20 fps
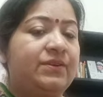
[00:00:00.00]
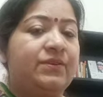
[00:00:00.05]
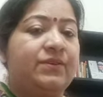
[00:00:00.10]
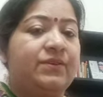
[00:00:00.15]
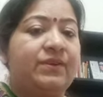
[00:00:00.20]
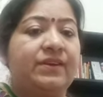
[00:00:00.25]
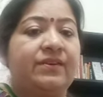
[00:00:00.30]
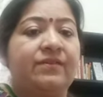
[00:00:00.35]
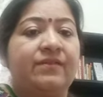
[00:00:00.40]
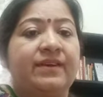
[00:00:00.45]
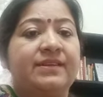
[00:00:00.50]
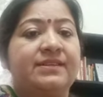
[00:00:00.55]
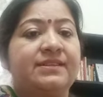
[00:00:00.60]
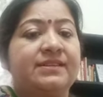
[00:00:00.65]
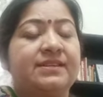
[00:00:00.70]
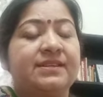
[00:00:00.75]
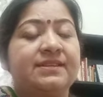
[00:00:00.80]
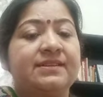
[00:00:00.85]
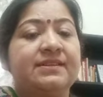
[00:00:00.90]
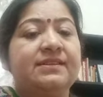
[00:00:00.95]
You can write
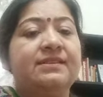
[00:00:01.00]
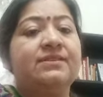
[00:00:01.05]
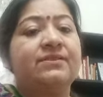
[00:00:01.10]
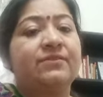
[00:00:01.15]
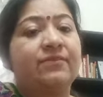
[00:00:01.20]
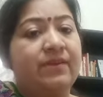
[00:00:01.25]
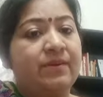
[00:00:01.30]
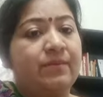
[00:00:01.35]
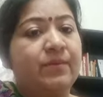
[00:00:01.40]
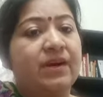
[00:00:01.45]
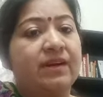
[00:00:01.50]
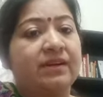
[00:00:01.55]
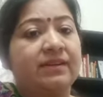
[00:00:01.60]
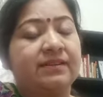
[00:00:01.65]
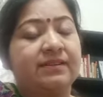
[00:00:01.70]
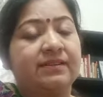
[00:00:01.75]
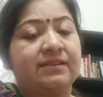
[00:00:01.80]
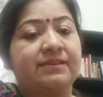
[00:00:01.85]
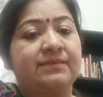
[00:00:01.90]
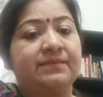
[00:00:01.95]
it as a 3
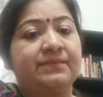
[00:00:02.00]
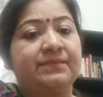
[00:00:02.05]
marker.